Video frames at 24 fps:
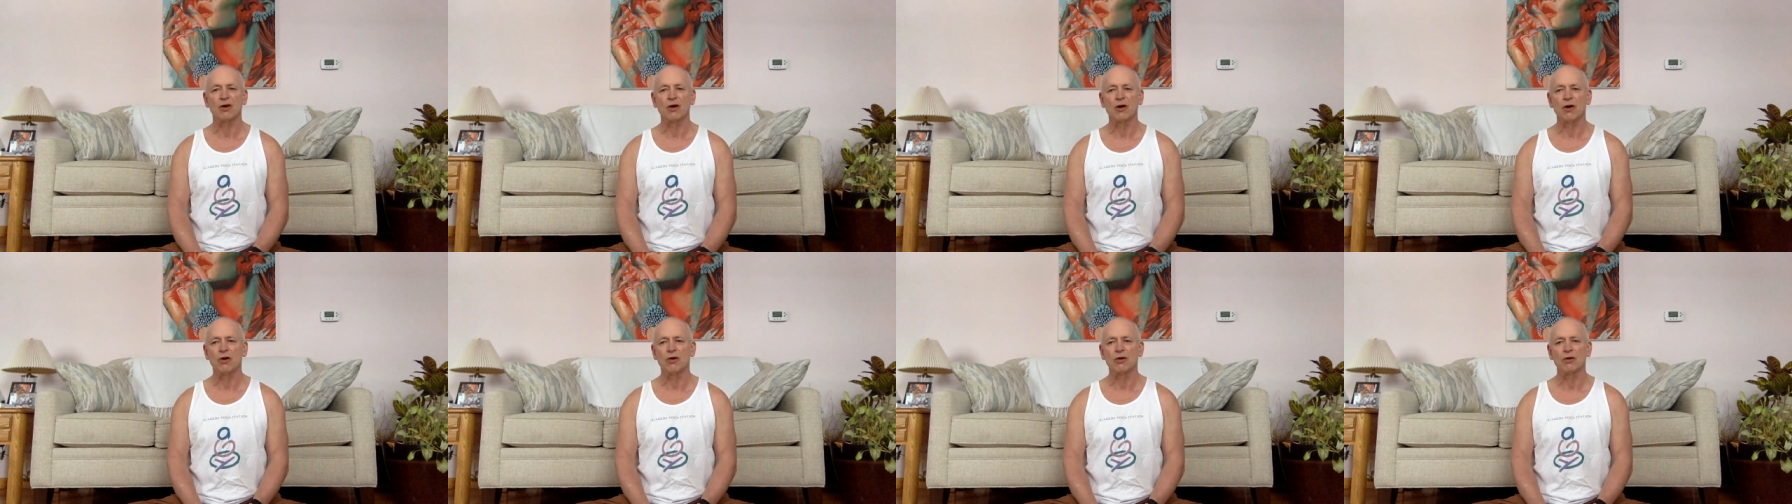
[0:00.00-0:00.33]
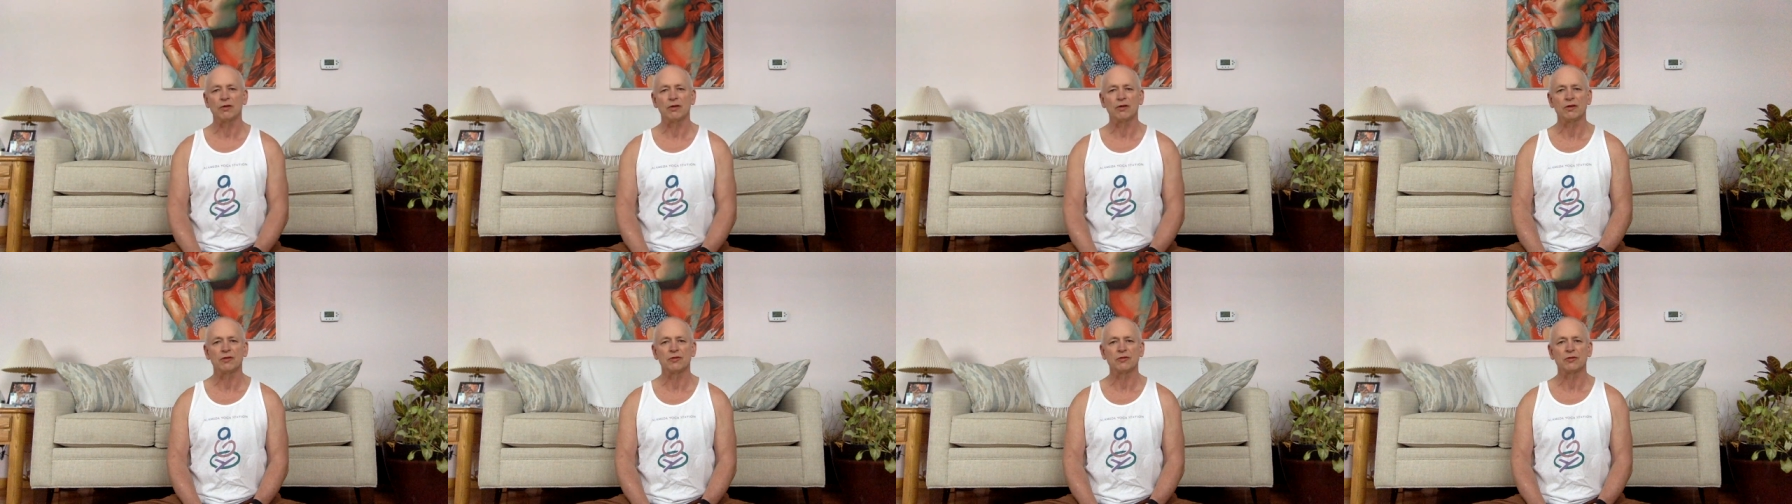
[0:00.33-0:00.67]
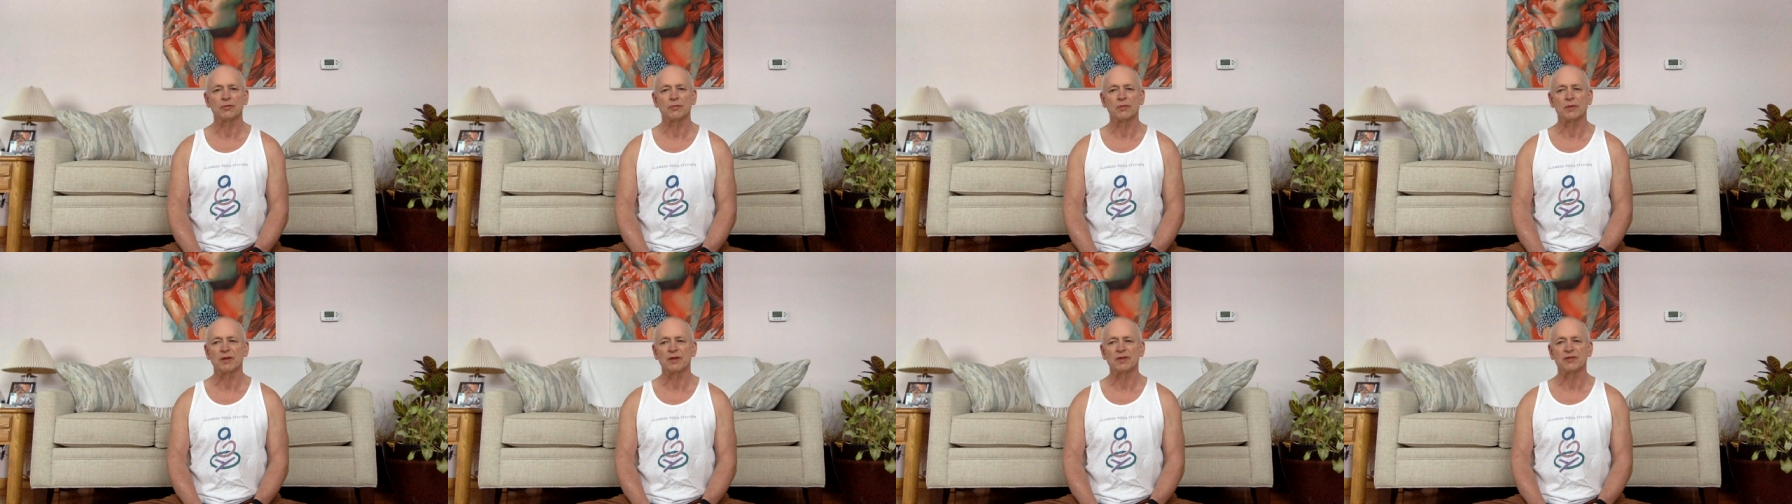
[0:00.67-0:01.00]
All of these are
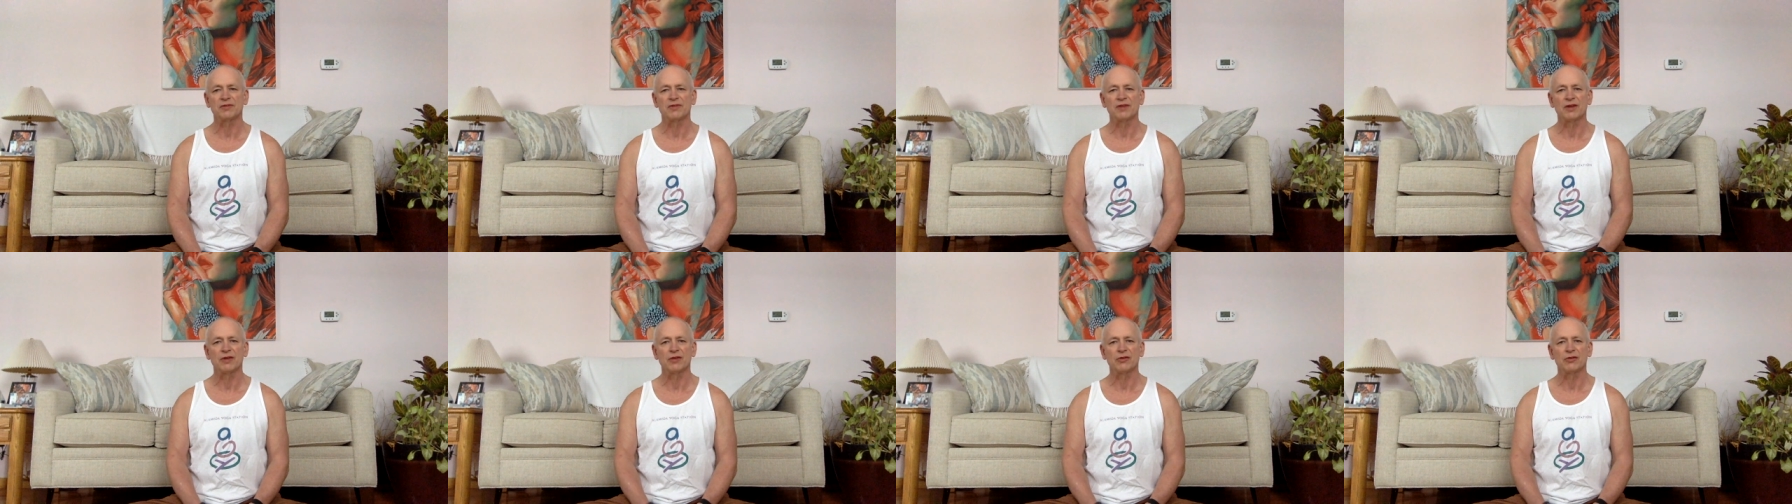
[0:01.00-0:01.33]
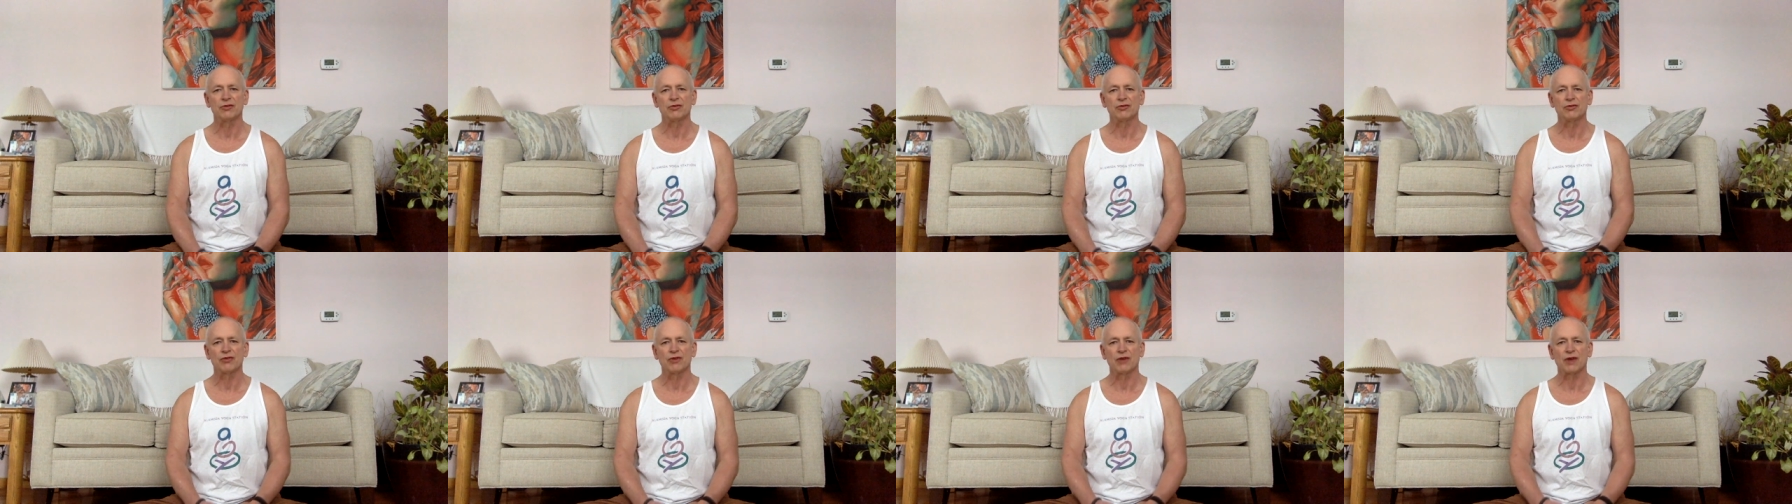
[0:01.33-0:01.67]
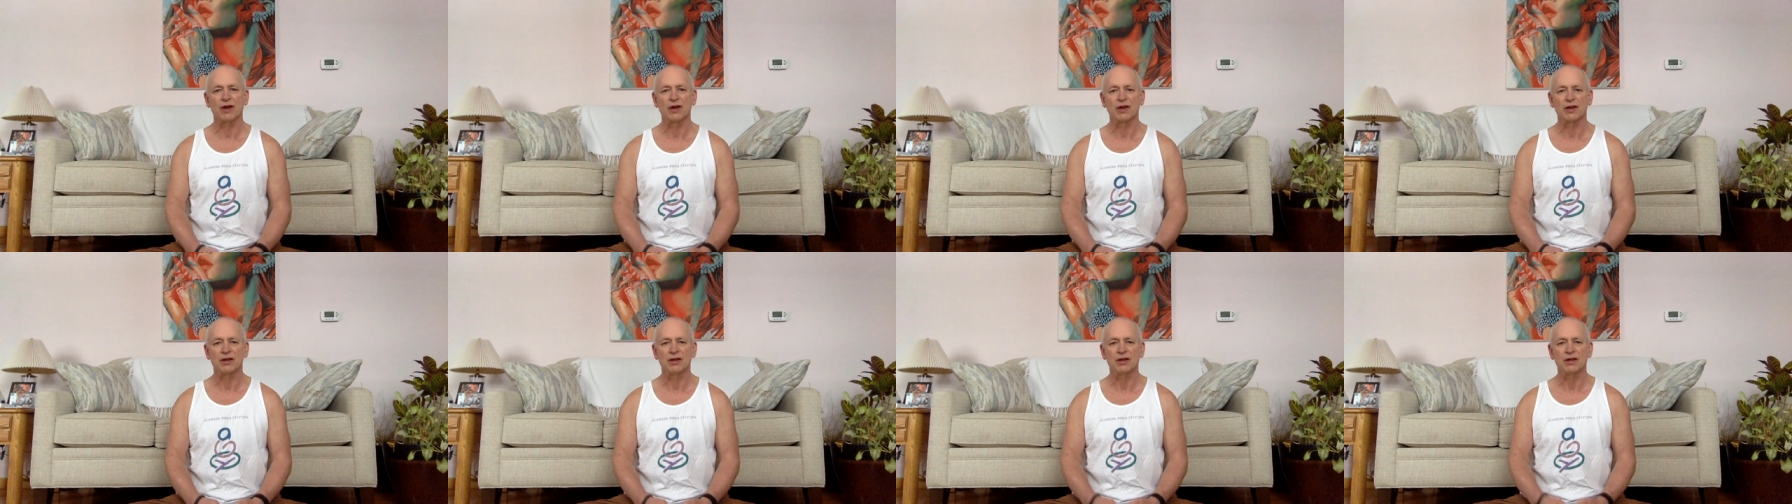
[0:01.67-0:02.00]
based on
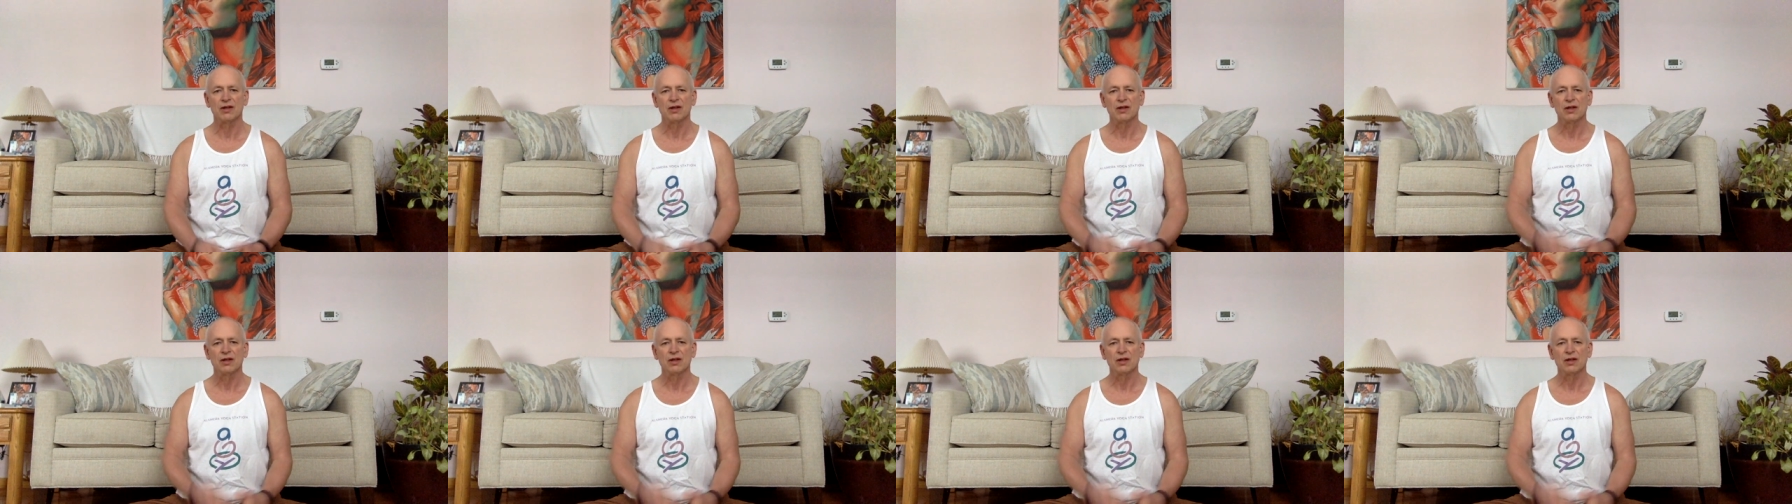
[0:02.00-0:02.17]
Ujjayi.